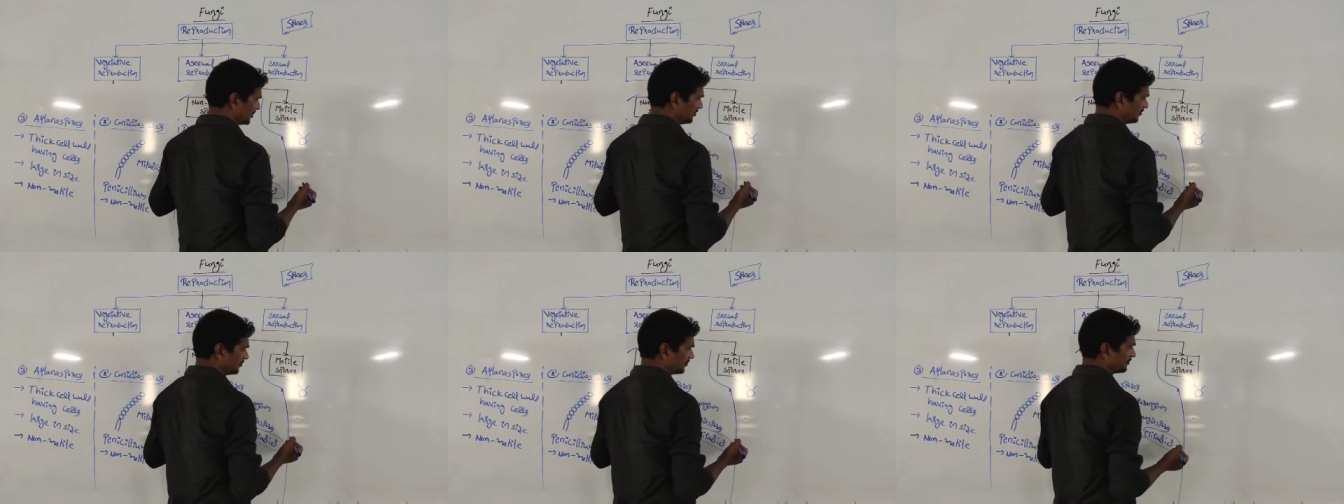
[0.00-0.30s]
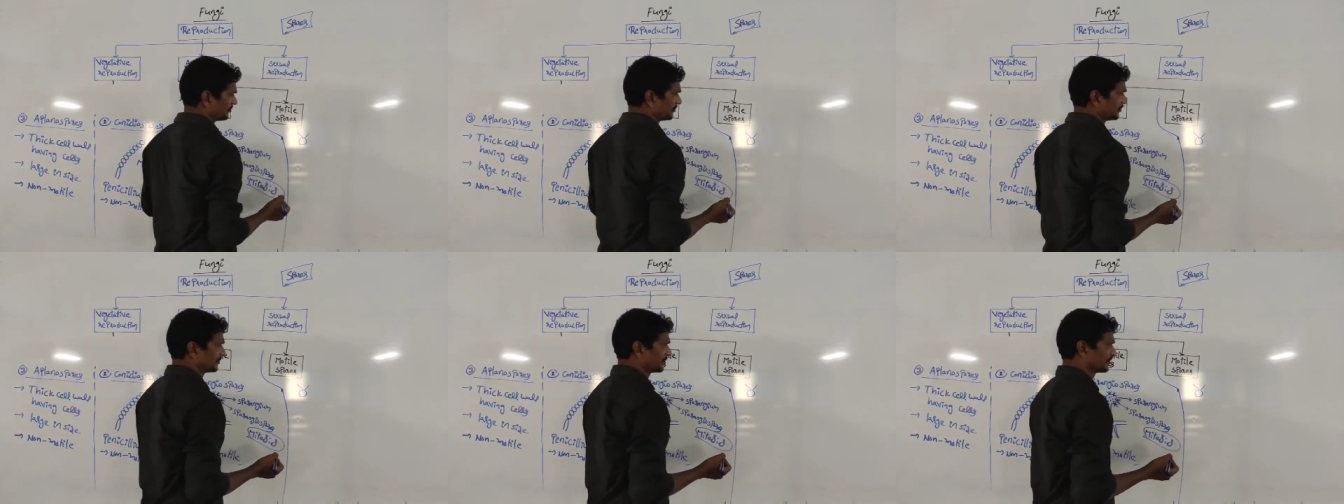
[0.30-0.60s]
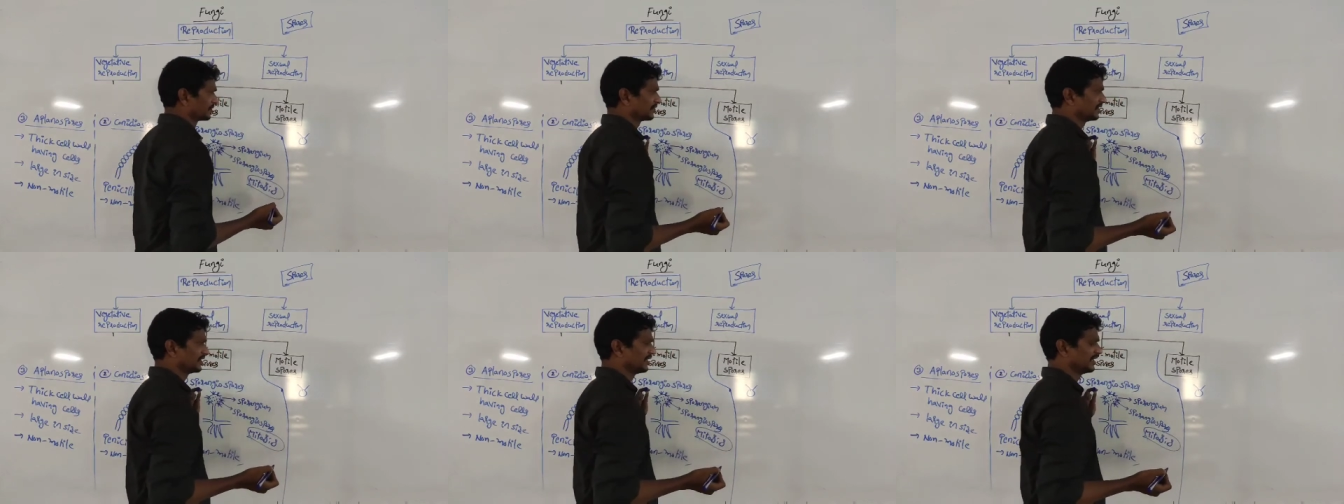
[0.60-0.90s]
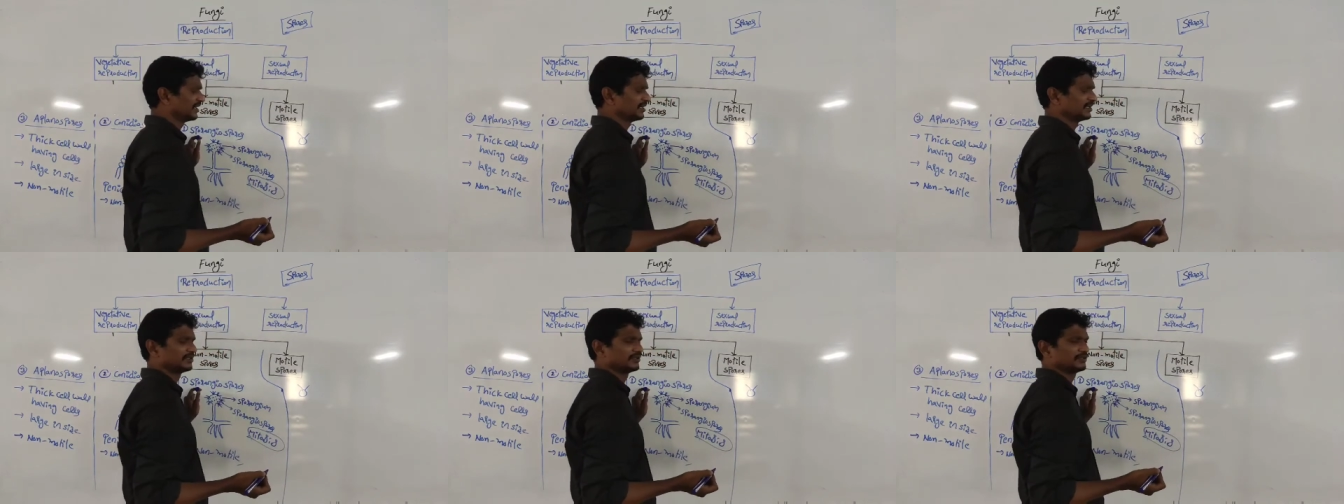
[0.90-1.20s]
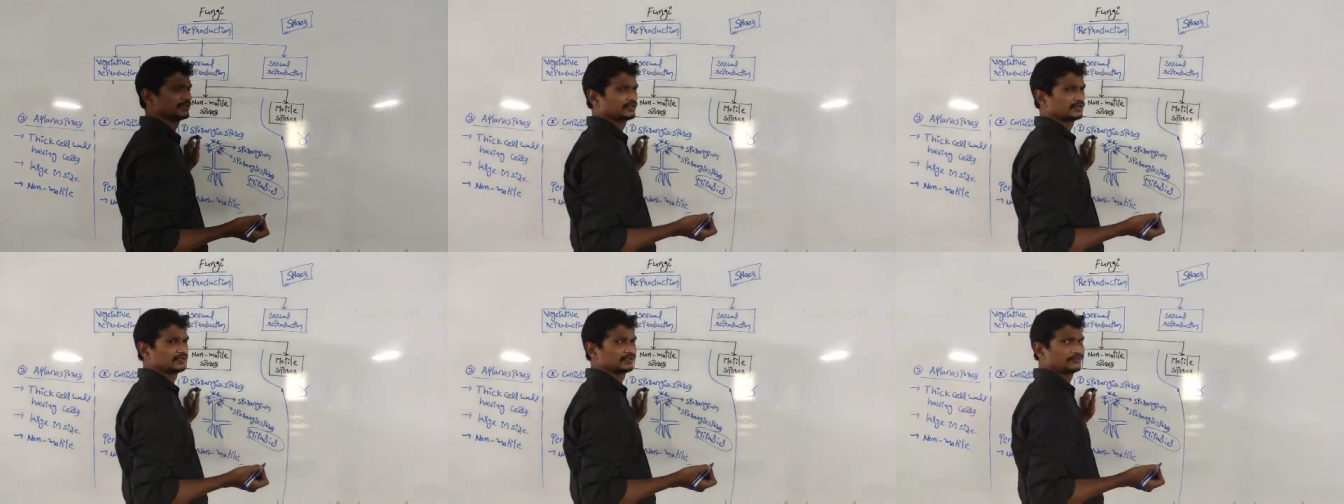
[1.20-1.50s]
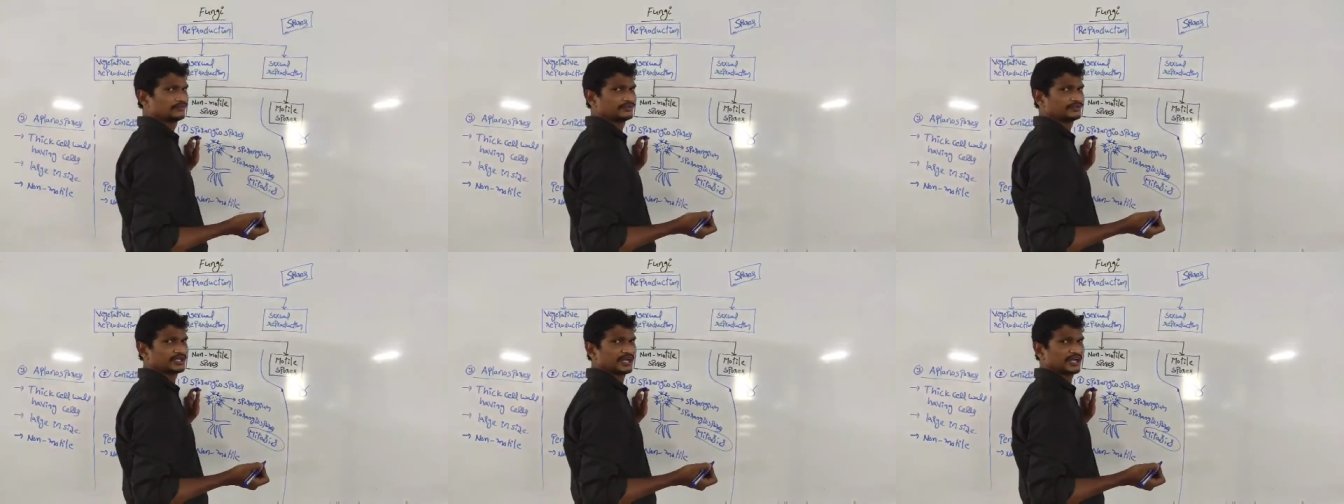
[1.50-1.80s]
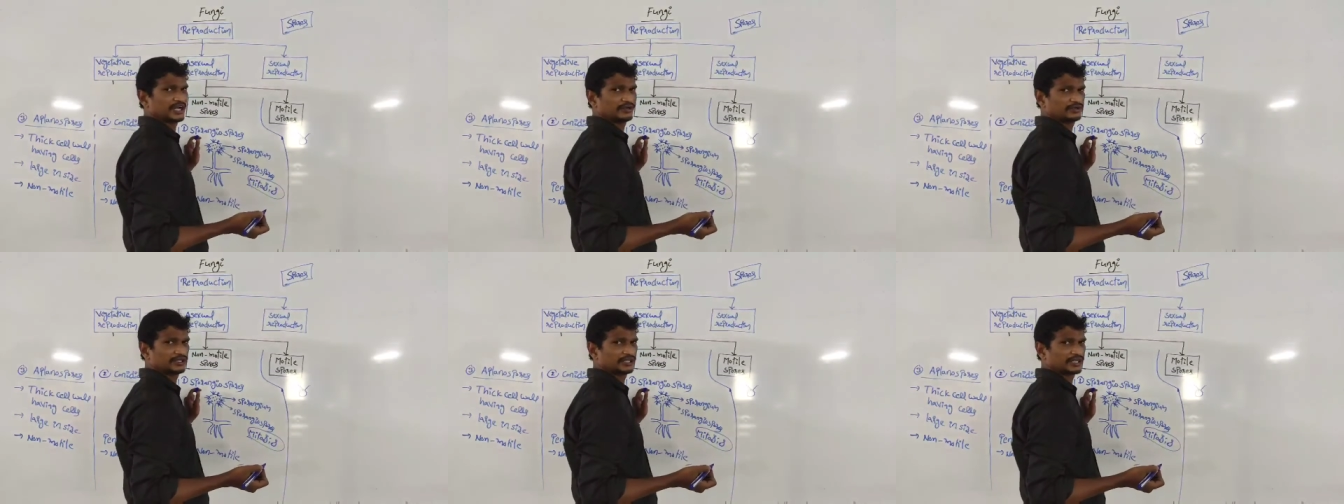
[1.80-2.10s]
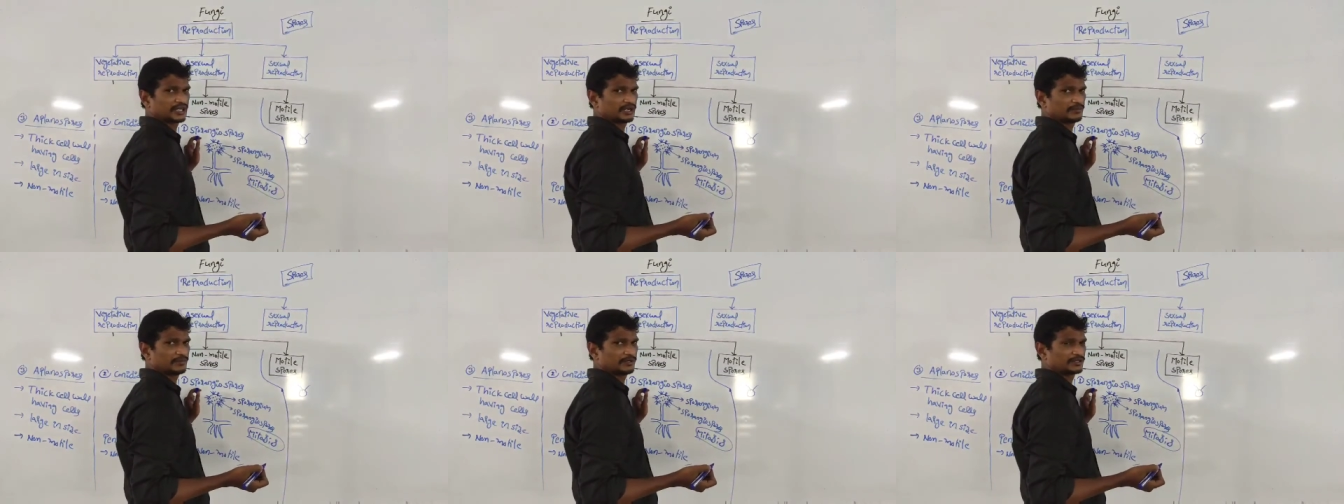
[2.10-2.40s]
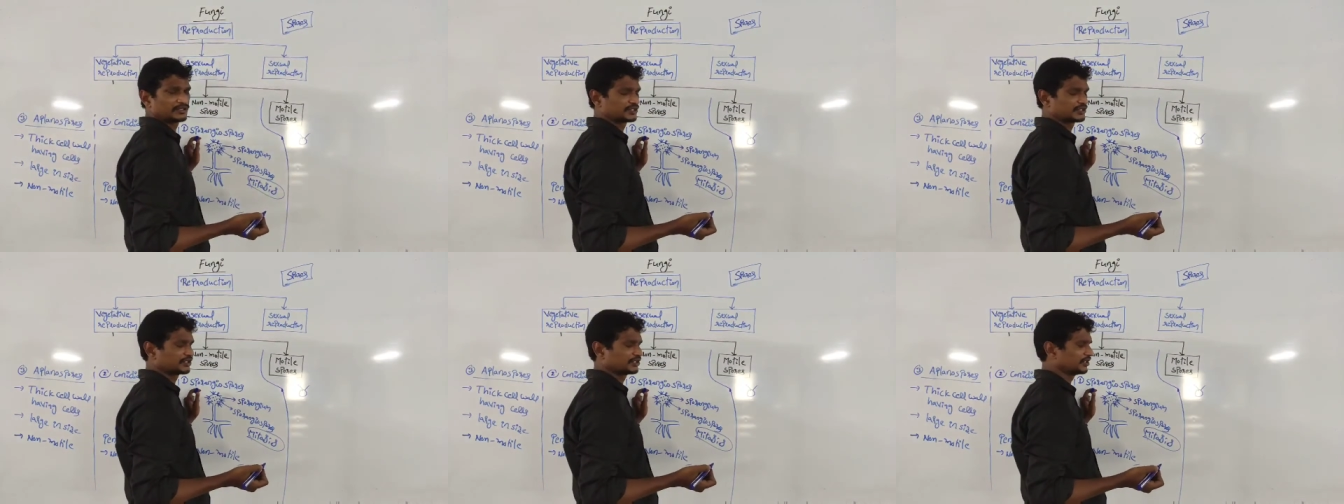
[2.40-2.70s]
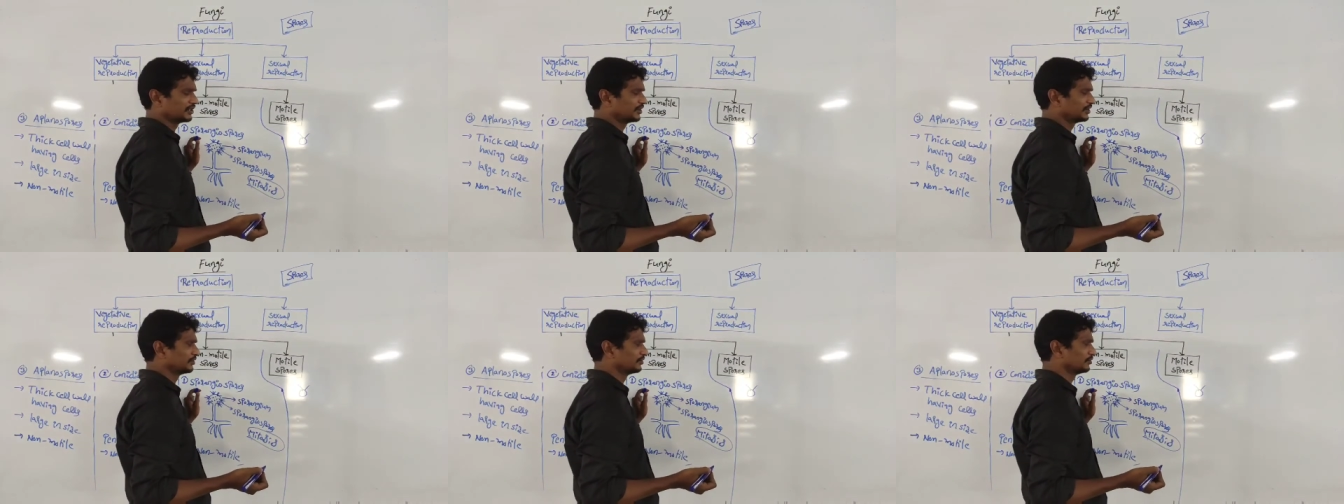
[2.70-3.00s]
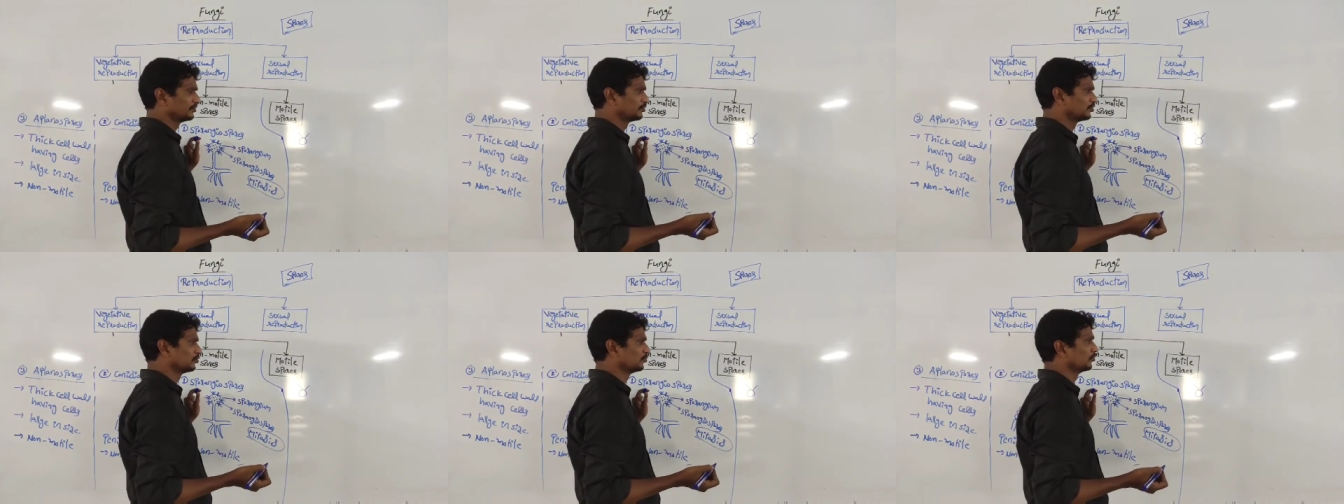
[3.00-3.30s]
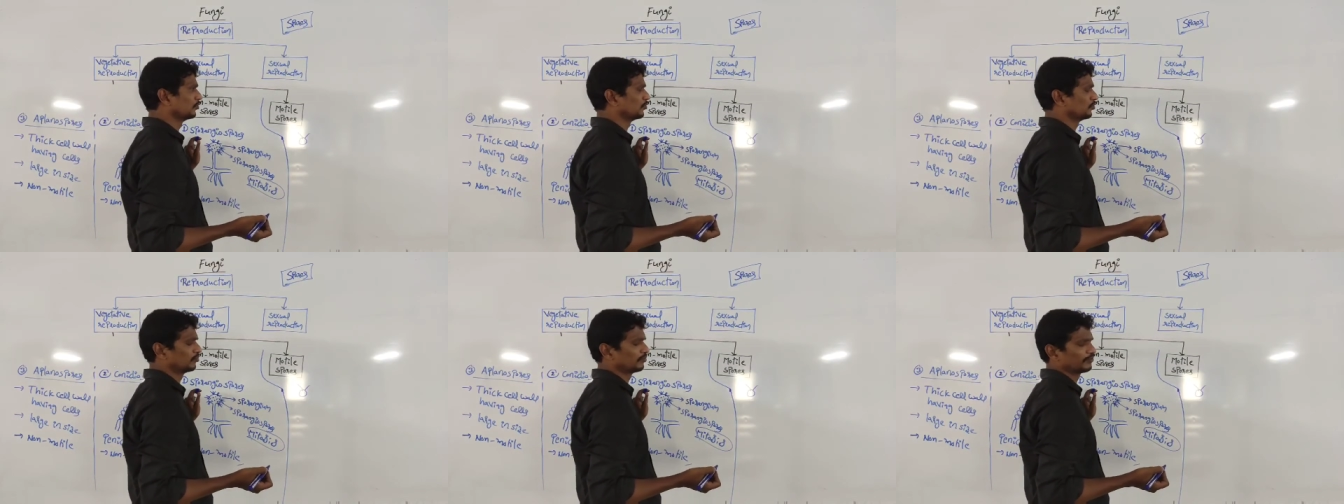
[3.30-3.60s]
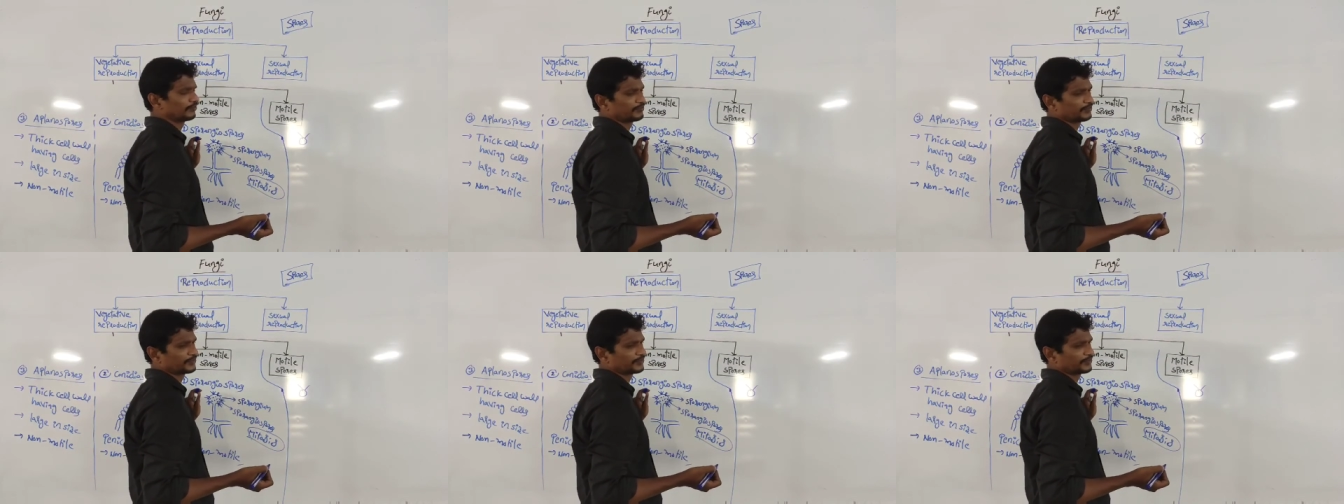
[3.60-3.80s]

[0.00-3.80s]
present, then which have the capacity to move.